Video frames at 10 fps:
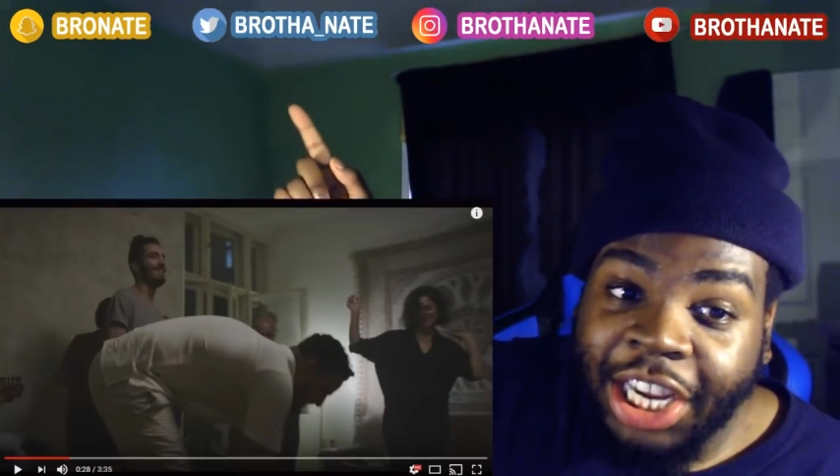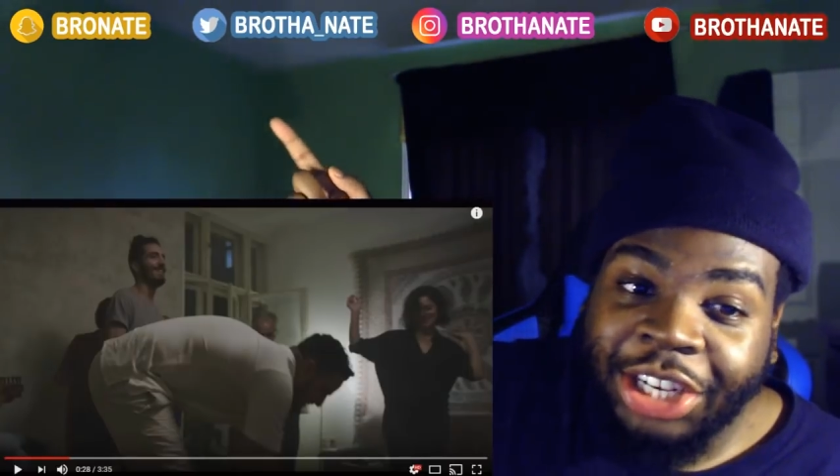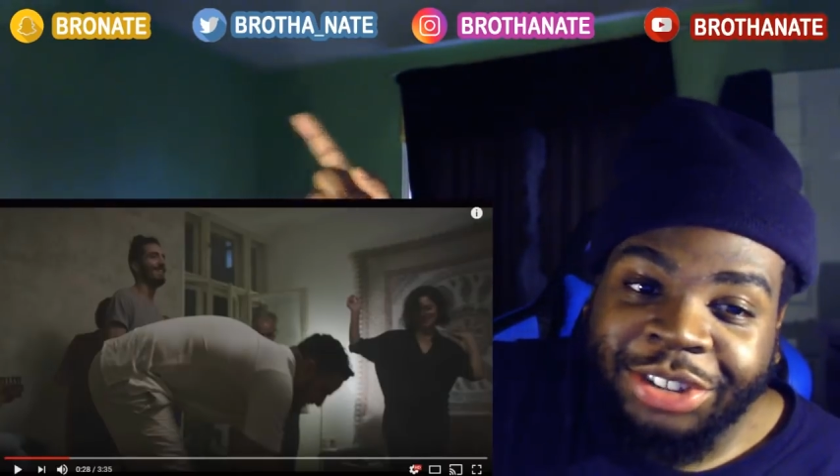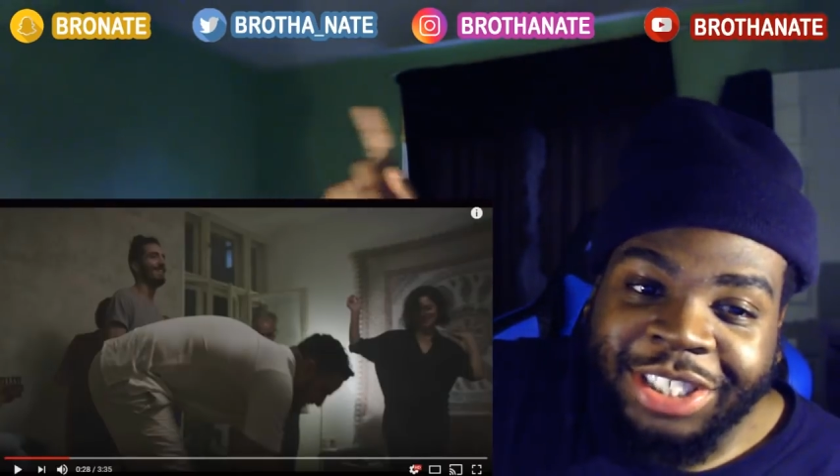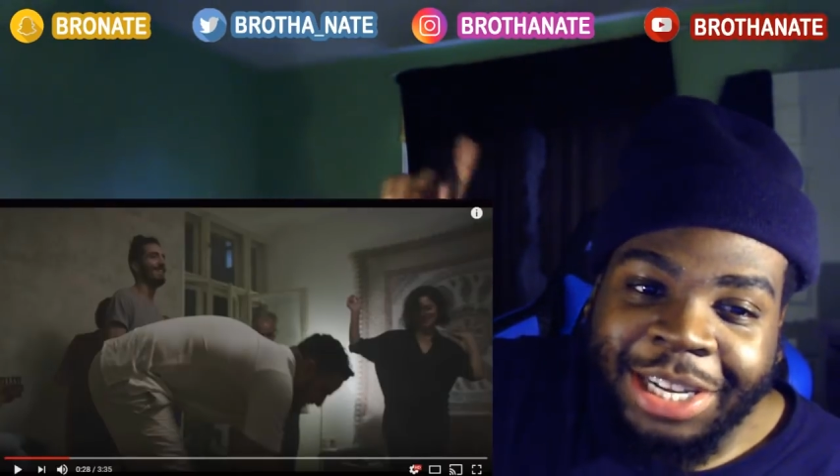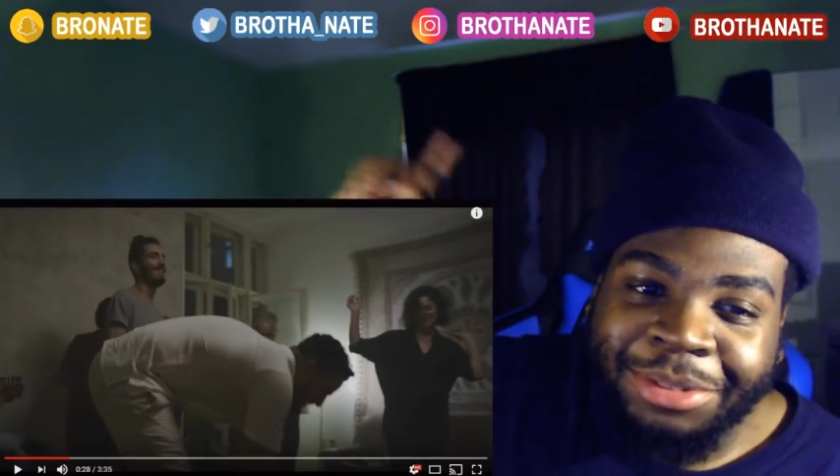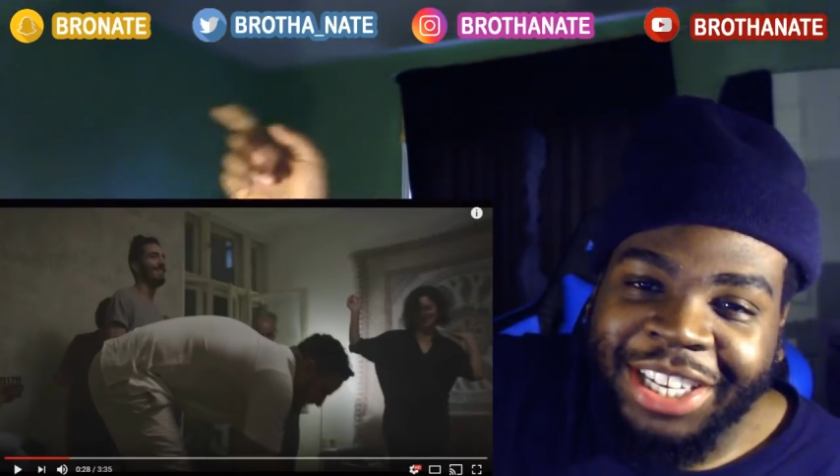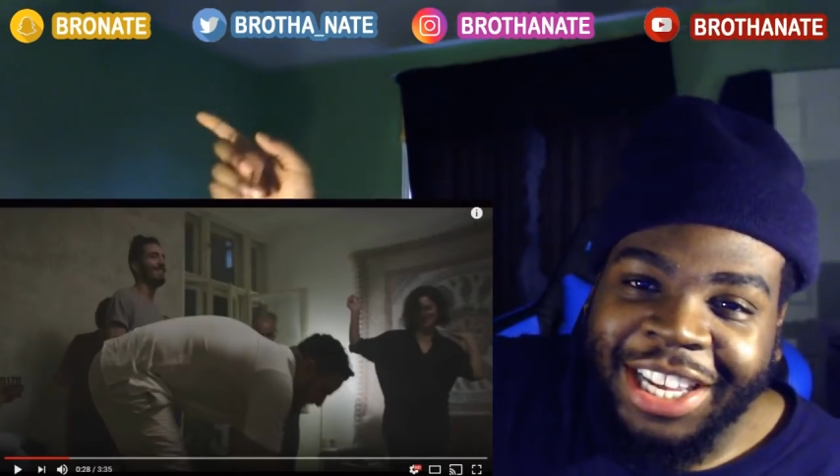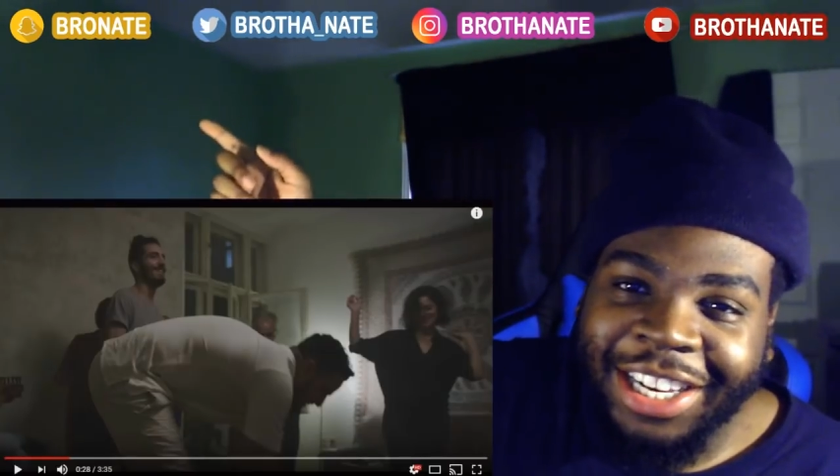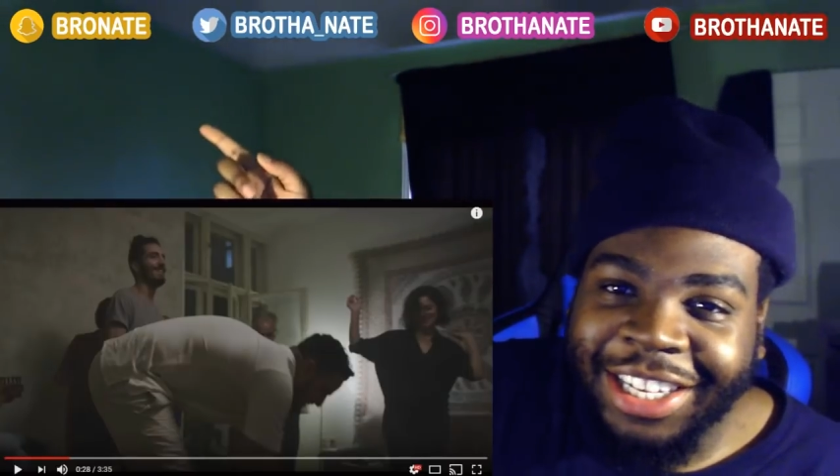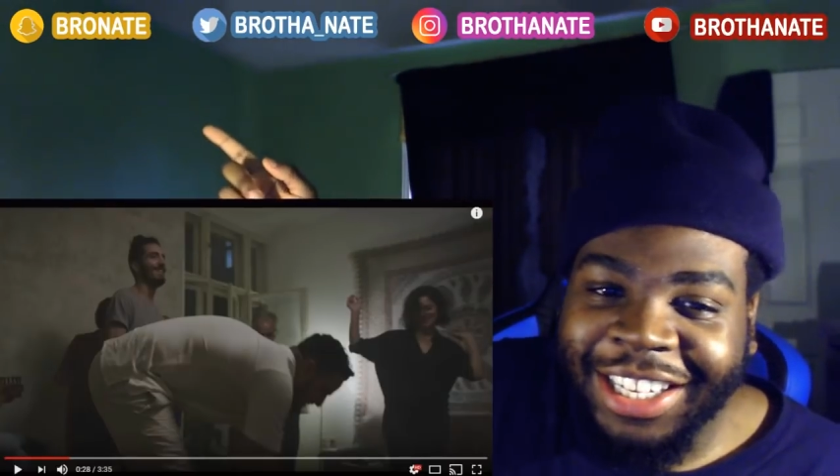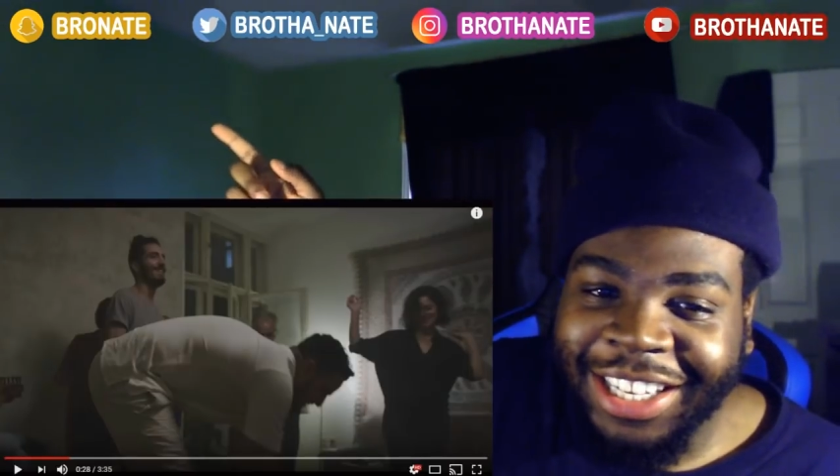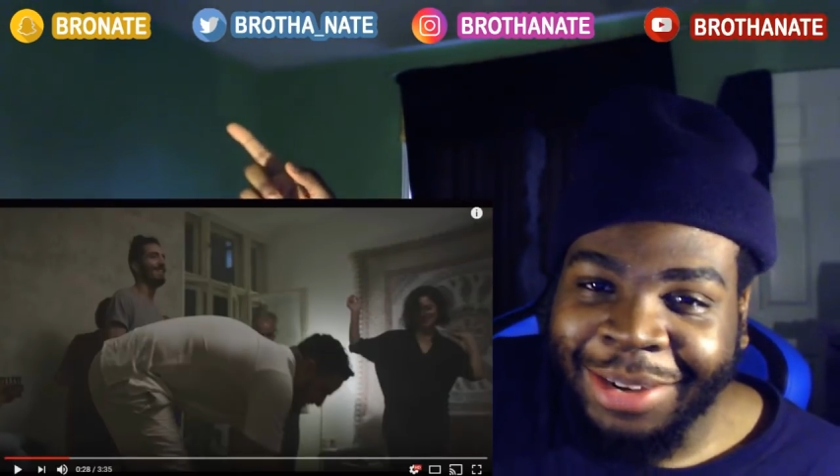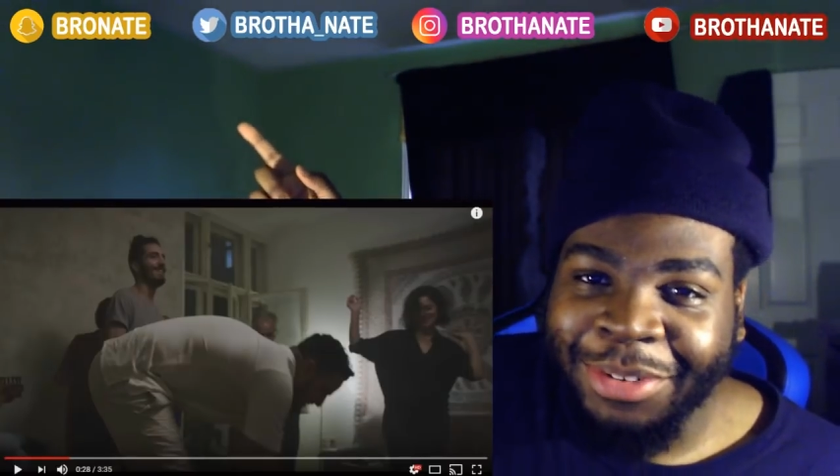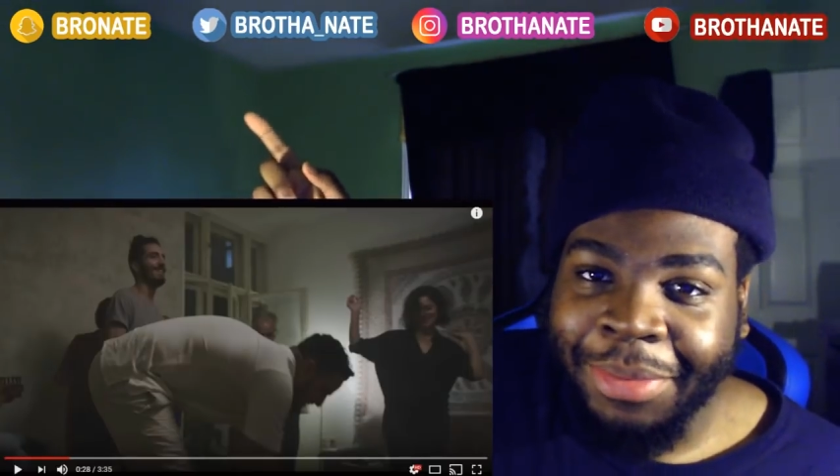You know Snapchat, you get a
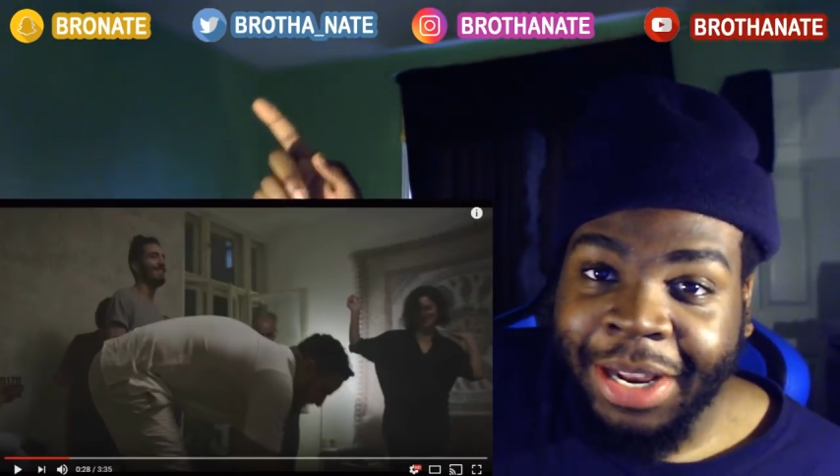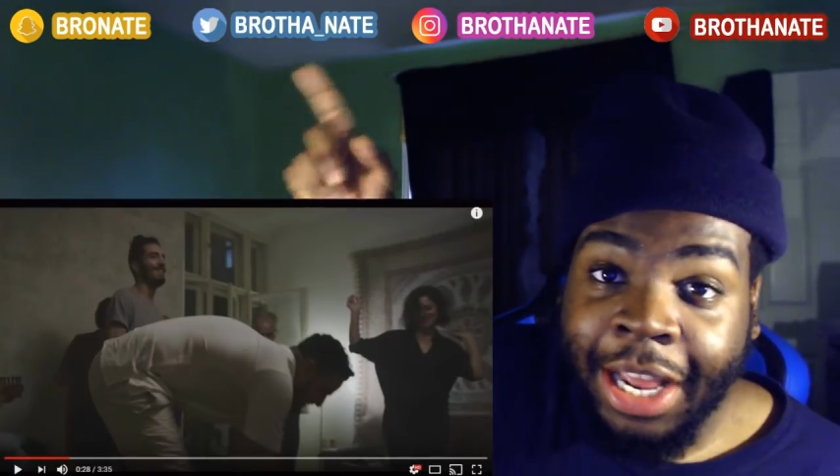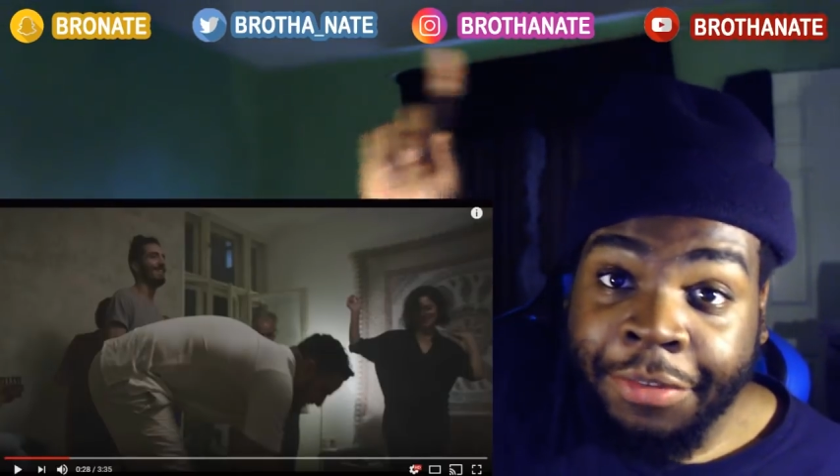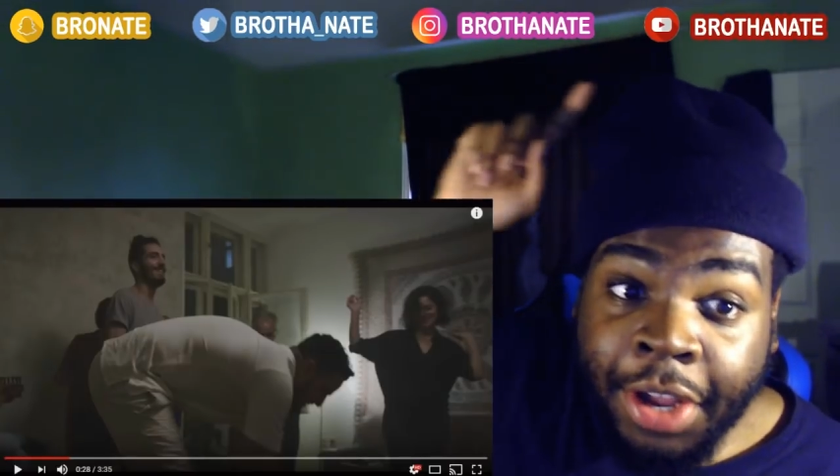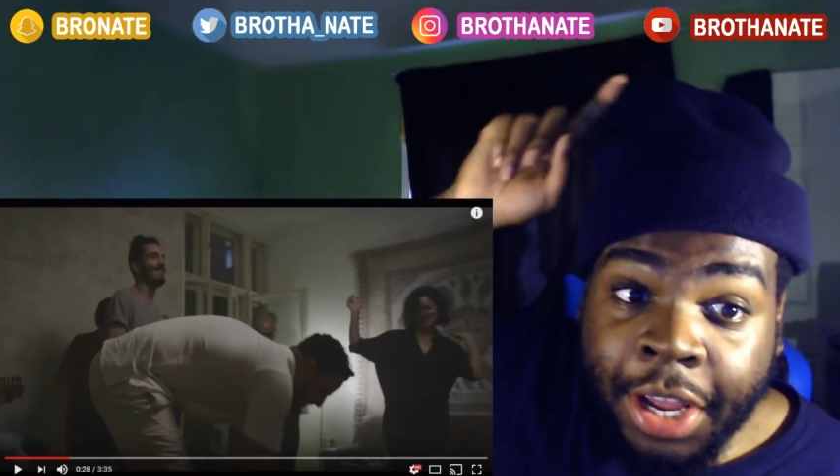glimpse of my life.